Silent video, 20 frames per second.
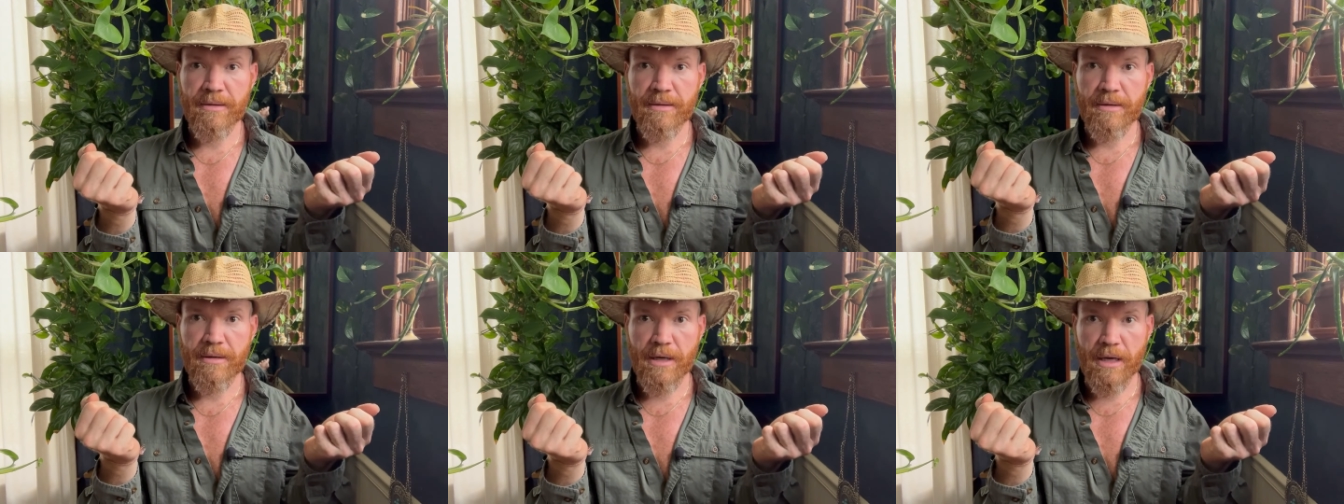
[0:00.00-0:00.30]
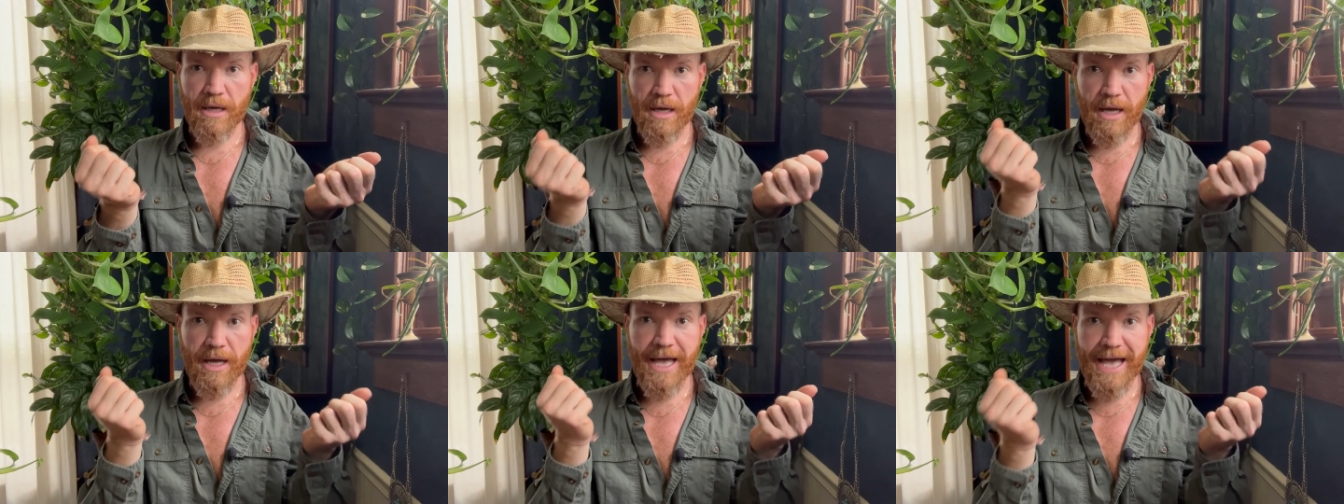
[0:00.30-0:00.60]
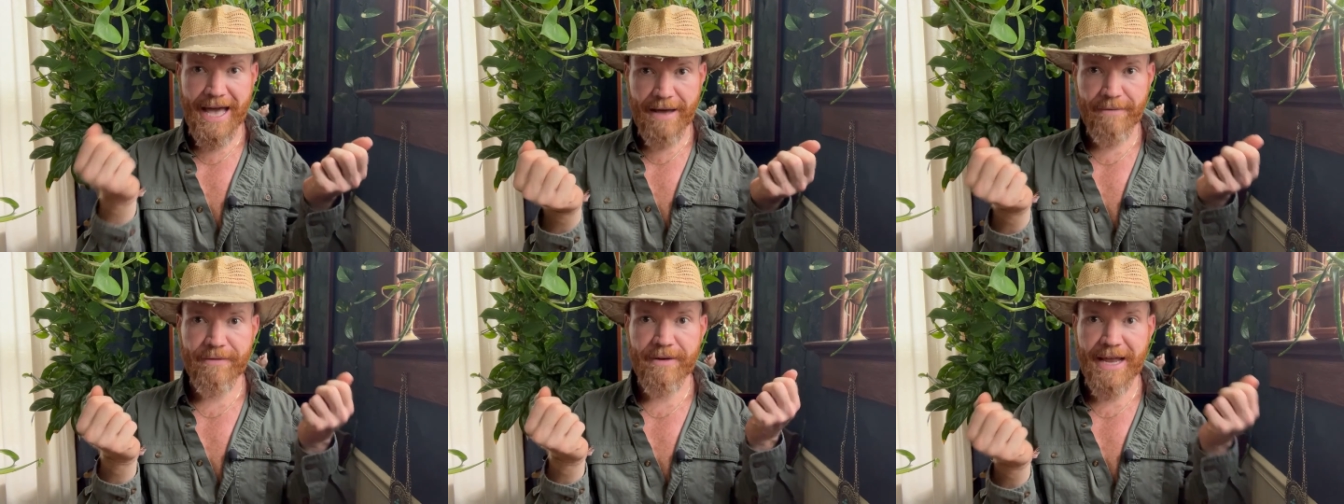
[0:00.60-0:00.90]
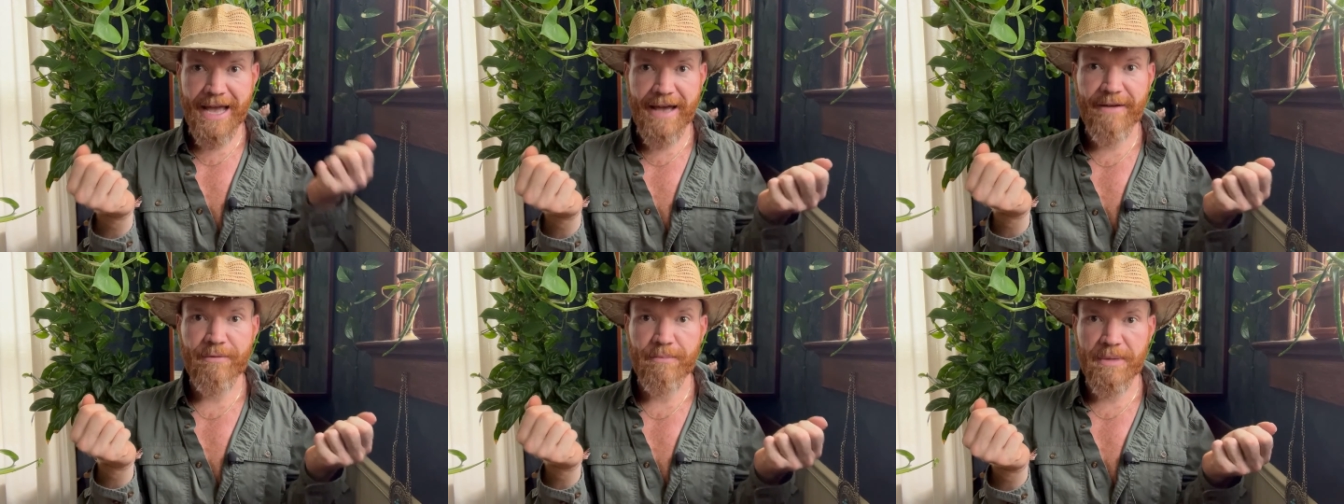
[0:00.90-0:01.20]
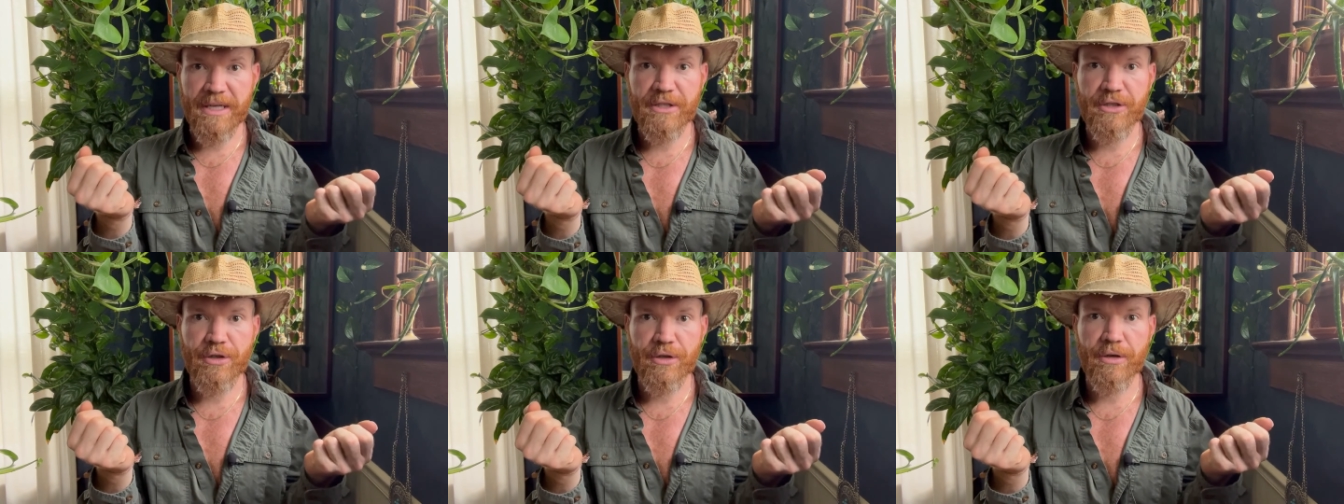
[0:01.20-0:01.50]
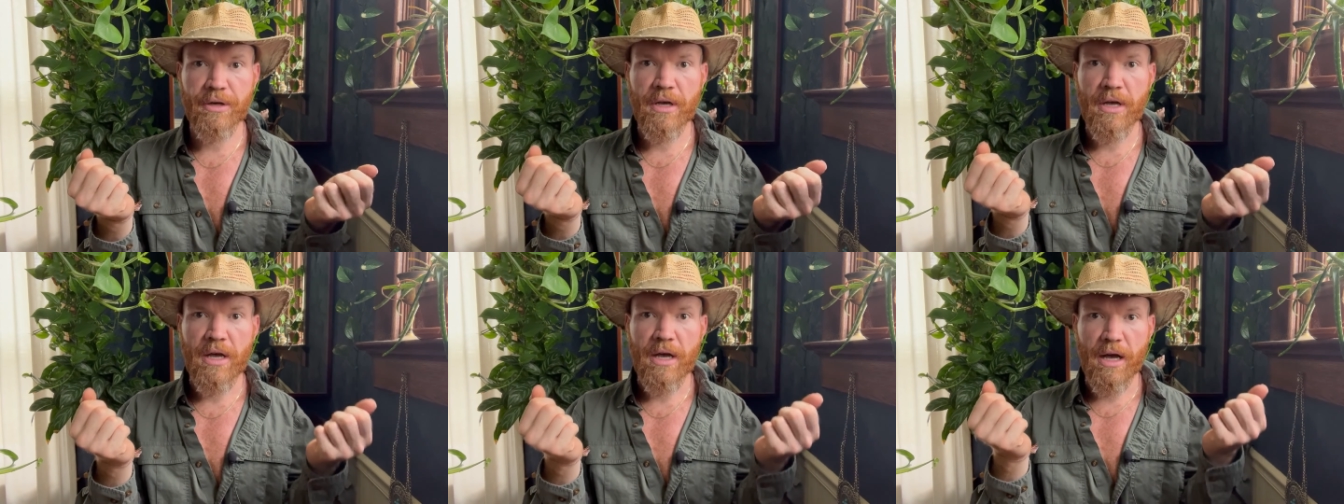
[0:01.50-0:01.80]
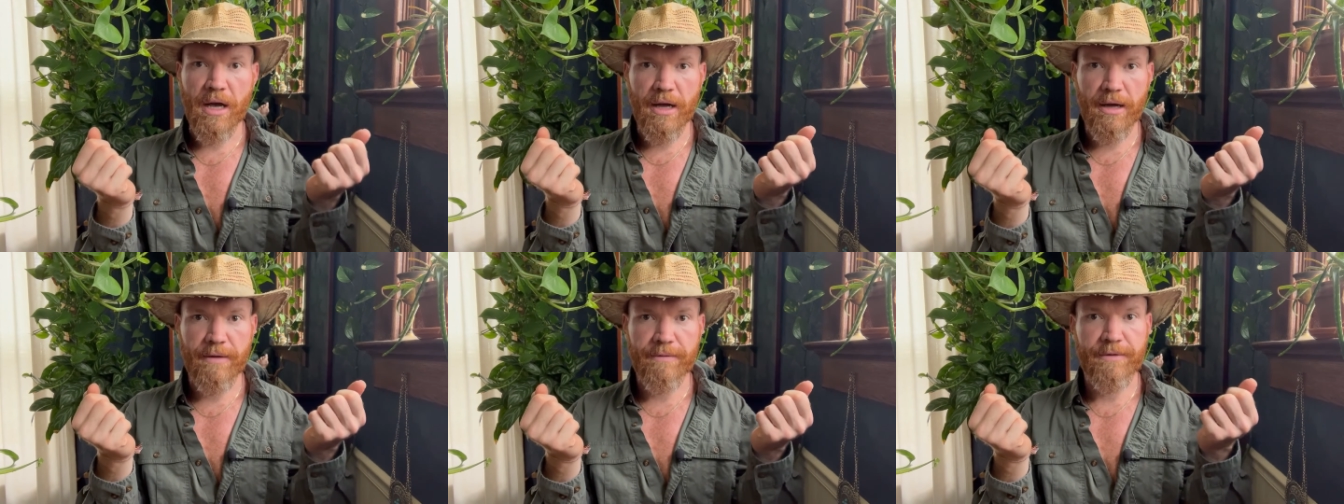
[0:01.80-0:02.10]
a half and half mixture
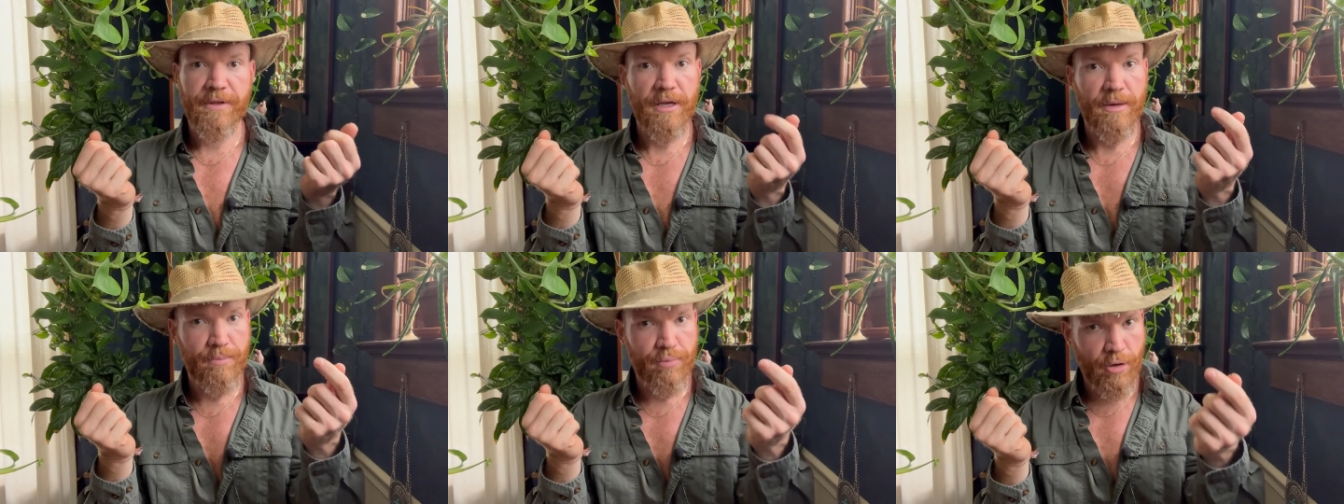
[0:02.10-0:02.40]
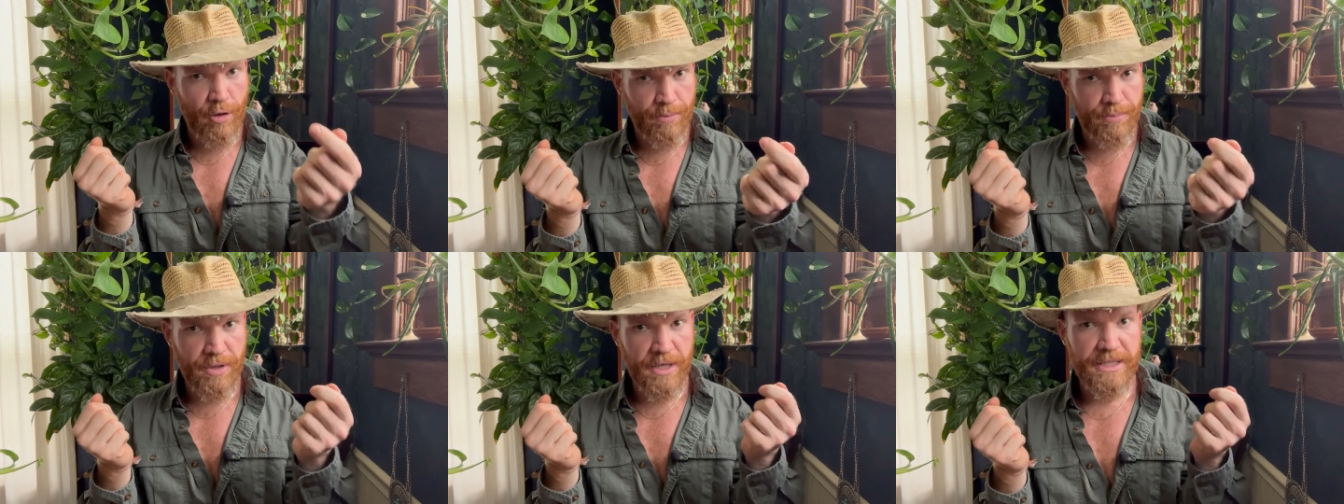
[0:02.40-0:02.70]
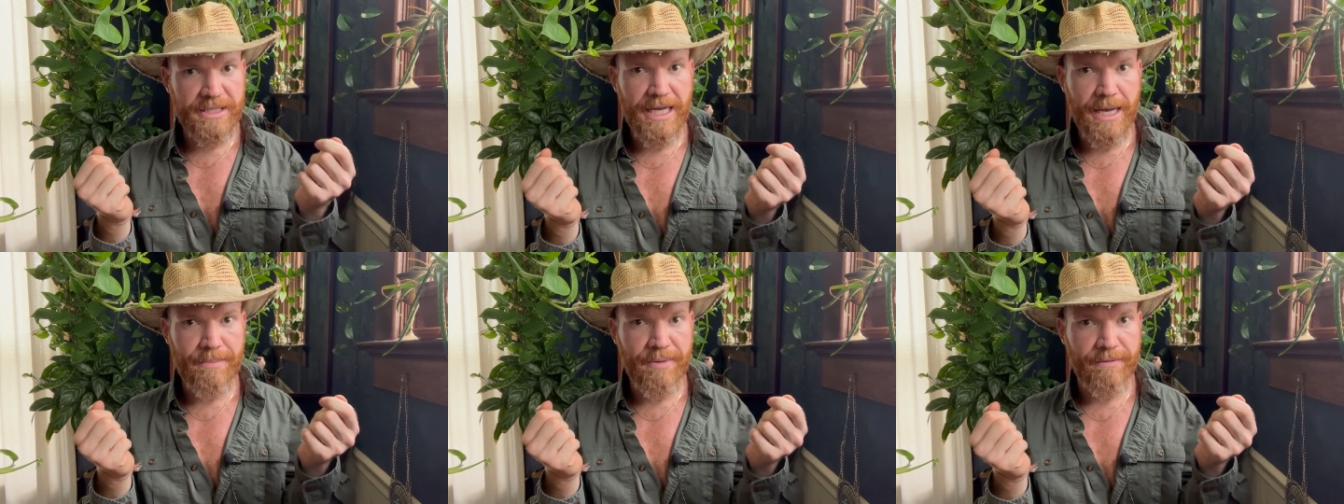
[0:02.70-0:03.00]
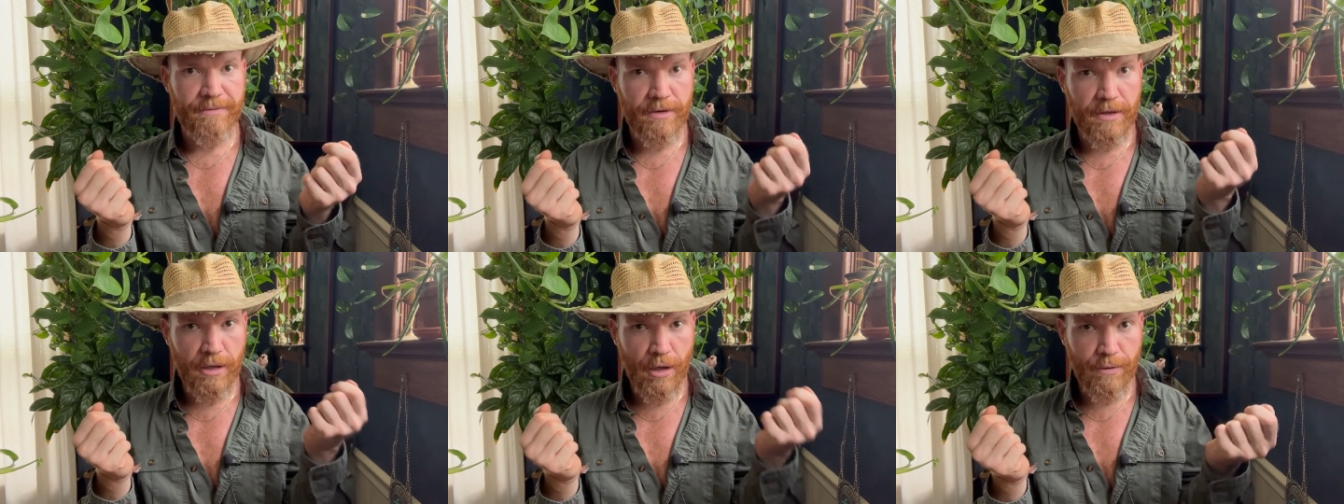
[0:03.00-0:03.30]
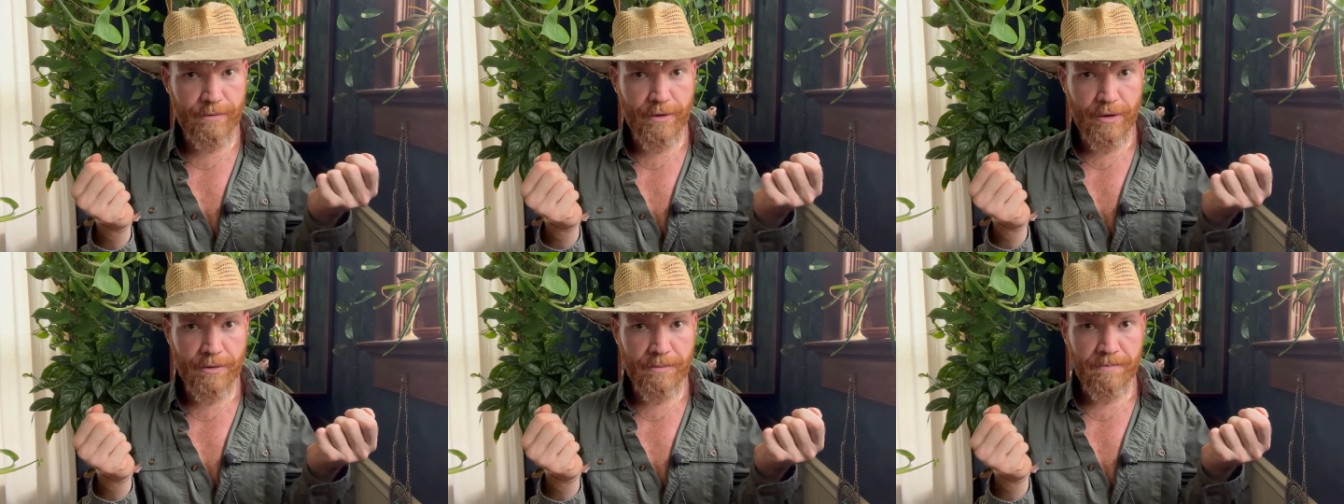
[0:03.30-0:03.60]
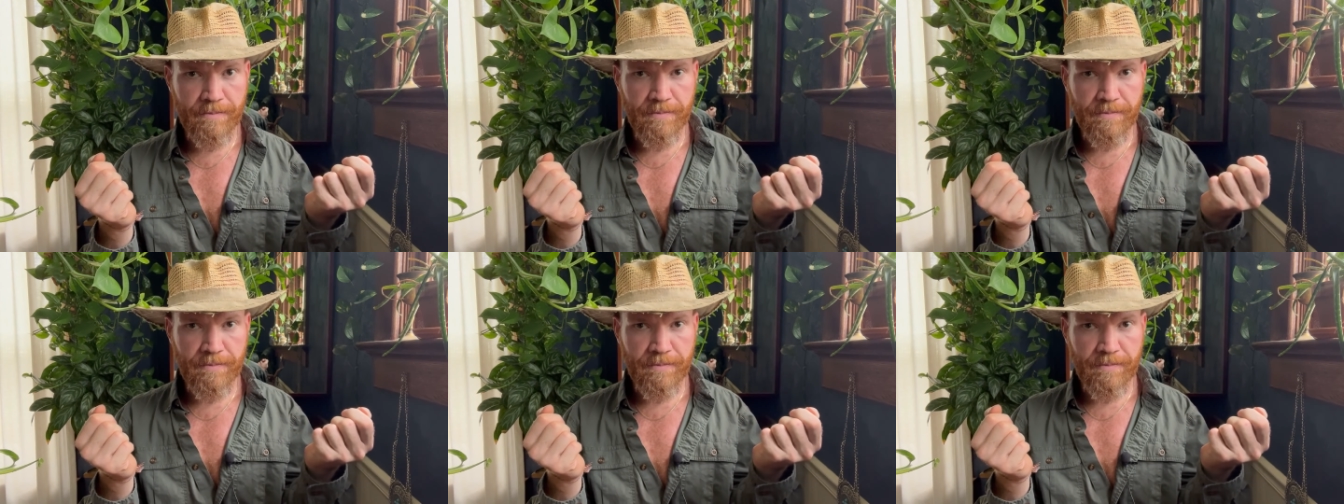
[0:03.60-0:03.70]
of the appropriate type of clover,